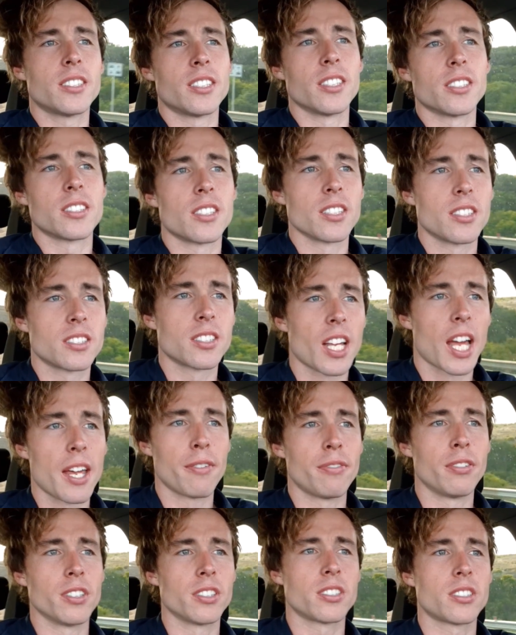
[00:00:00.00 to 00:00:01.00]
just the
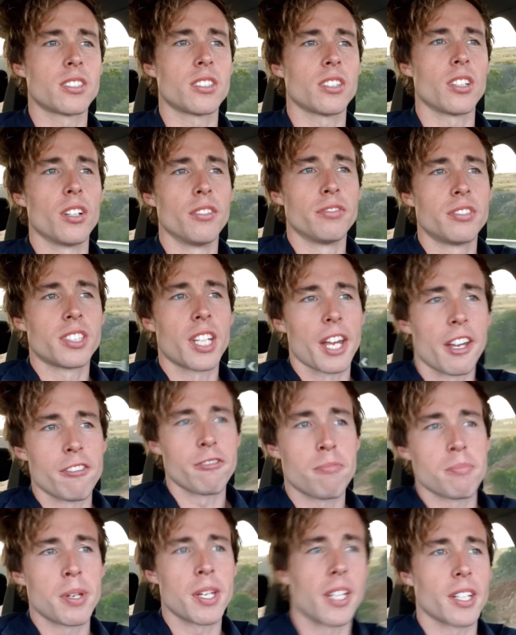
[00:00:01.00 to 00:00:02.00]
safest of
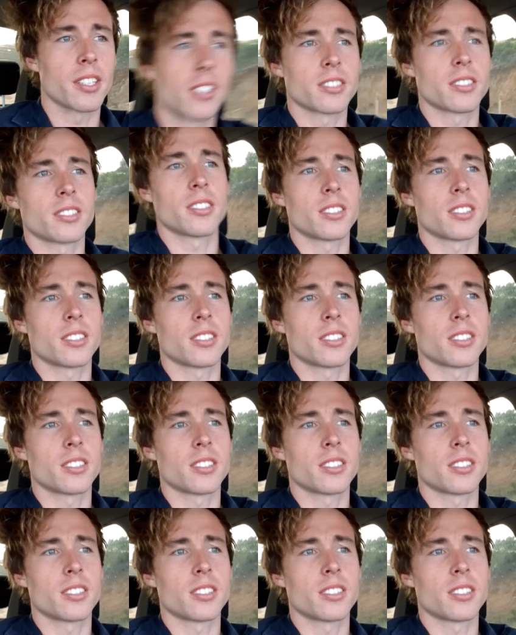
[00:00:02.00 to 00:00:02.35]
safe picks.